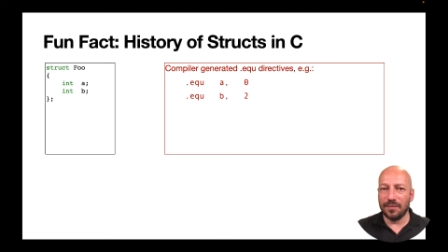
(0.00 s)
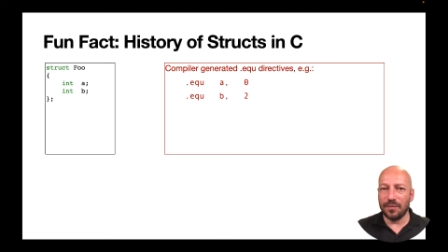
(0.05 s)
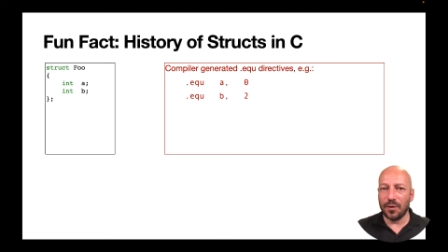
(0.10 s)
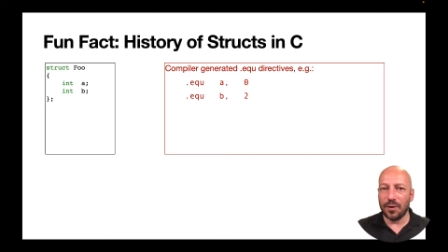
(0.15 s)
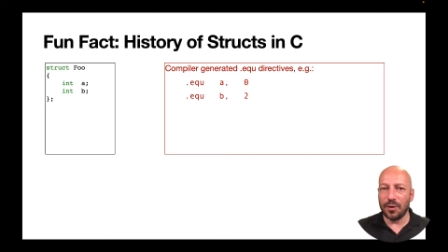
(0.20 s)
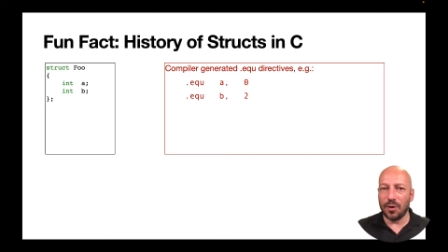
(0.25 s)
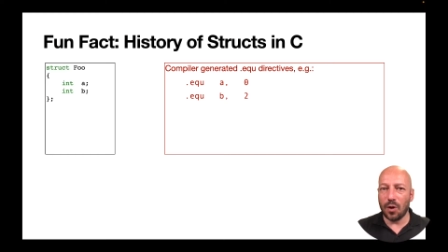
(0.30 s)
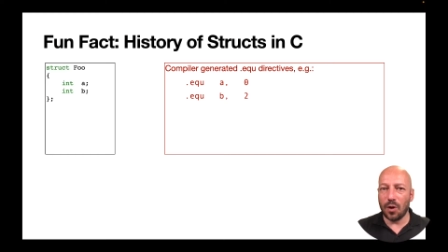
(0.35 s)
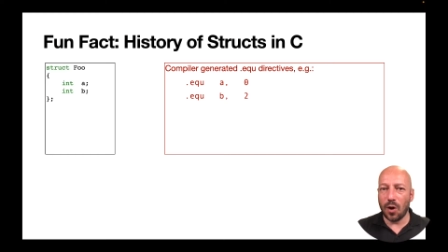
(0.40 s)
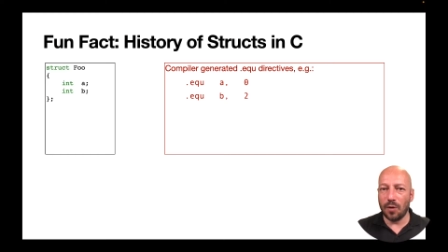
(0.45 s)

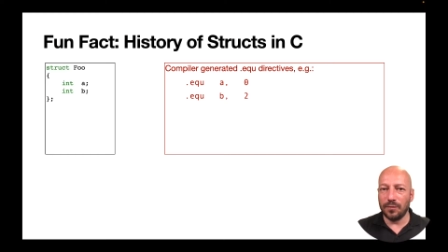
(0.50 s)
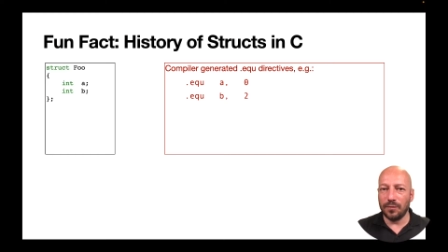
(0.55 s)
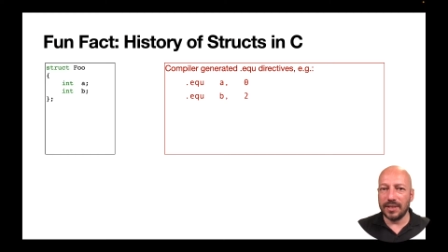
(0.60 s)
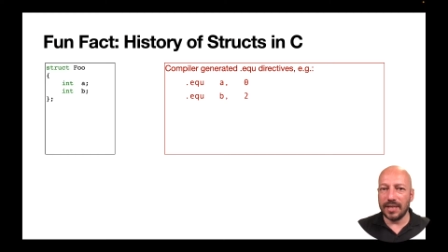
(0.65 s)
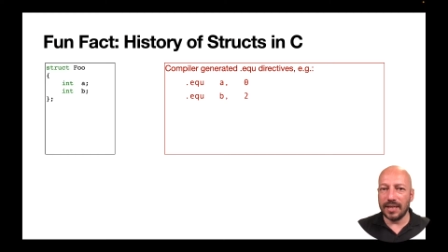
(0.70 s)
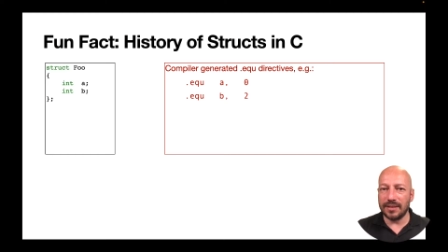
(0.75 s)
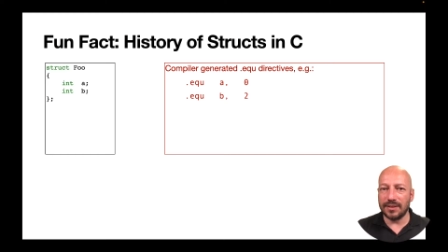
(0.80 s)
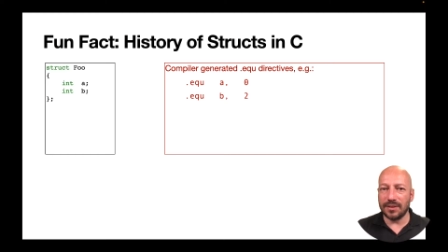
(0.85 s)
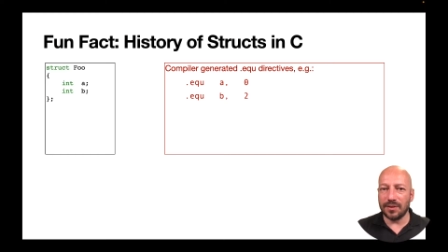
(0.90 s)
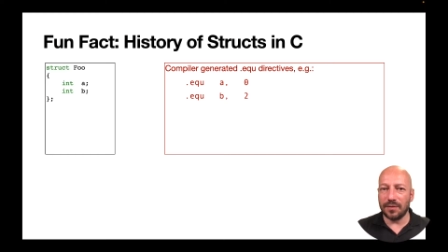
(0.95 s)
for the
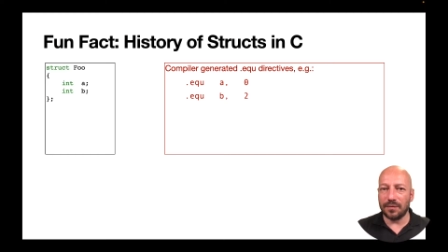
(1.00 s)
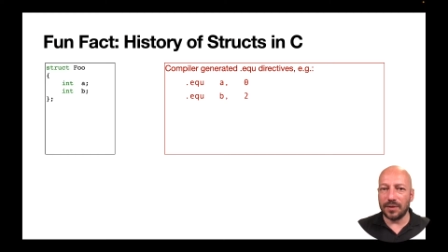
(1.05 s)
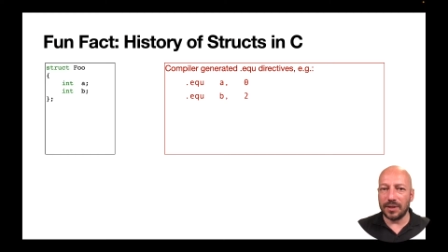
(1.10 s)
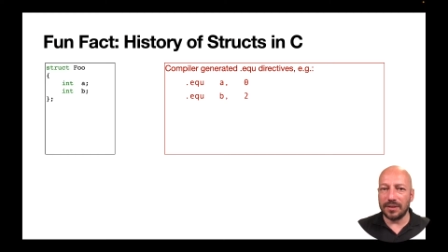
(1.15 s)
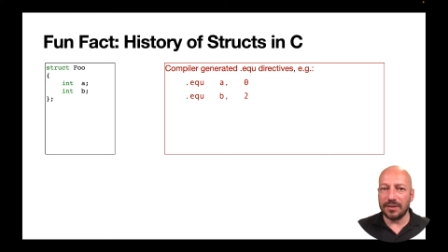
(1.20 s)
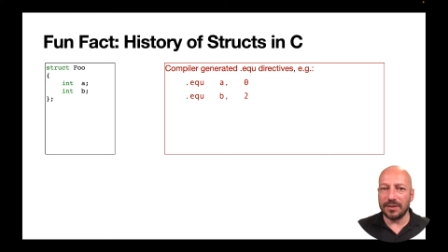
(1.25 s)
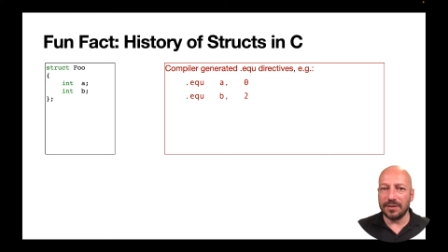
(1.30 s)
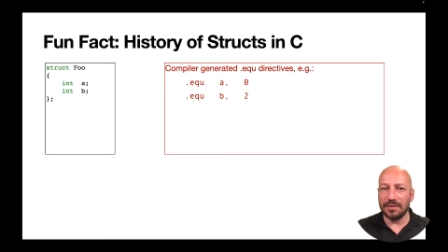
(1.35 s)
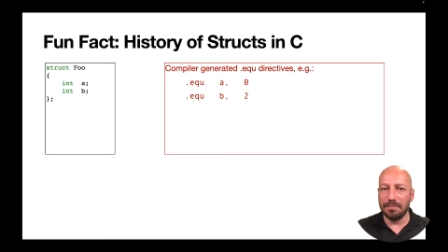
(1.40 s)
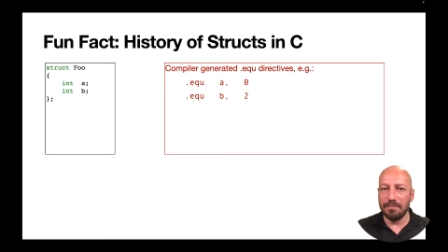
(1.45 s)
offsets of
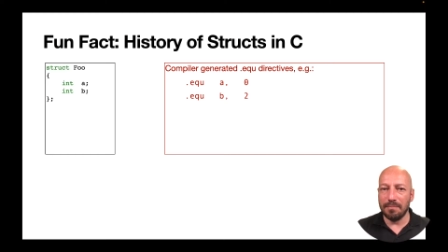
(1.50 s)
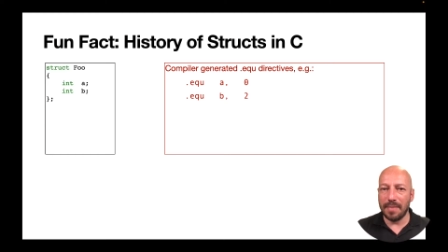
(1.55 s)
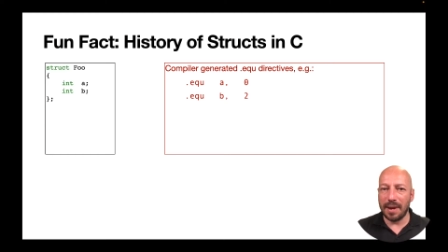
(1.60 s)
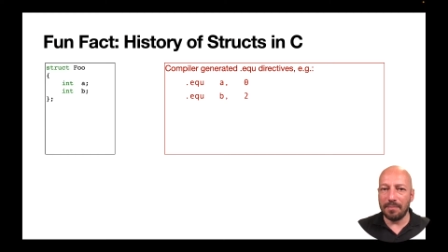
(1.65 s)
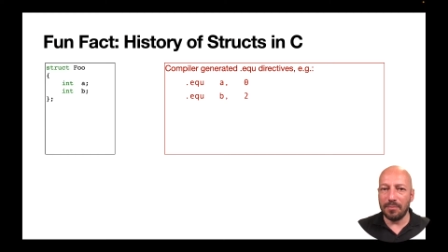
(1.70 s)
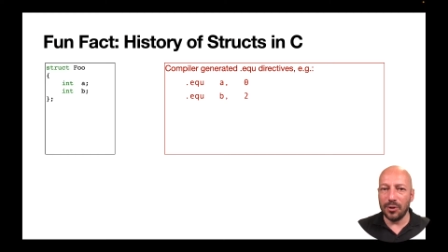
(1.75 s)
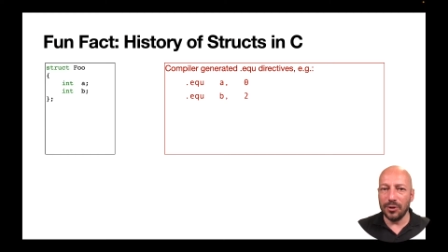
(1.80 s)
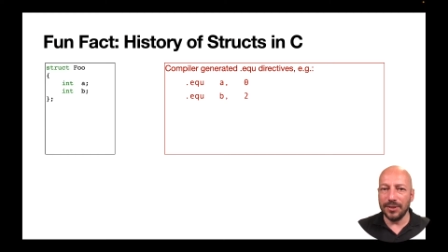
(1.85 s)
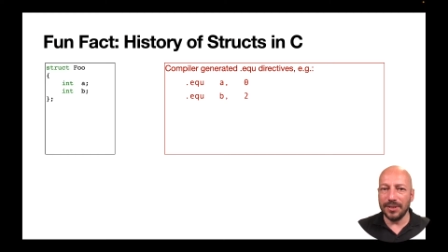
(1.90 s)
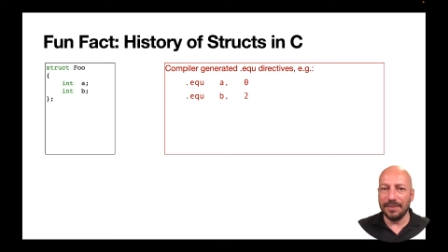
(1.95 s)
its
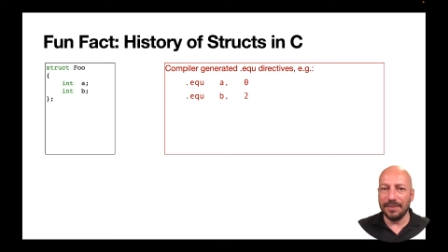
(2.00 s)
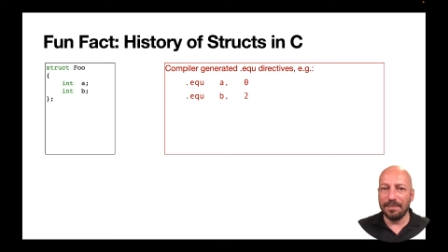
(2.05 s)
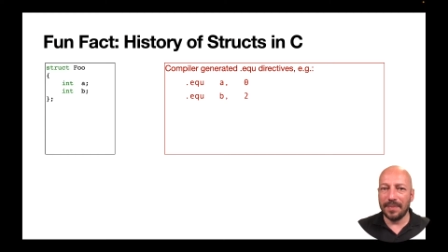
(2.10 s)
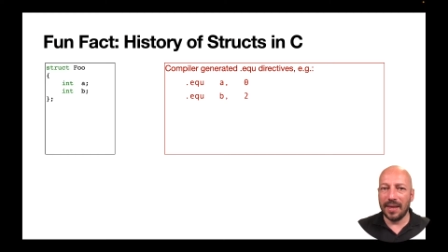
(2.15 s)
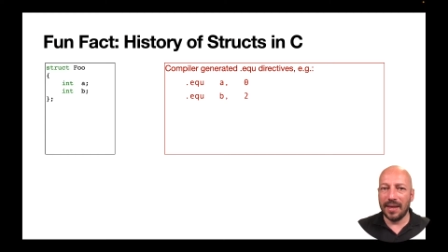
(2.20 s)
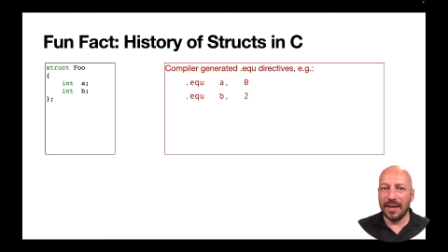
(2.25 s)
members.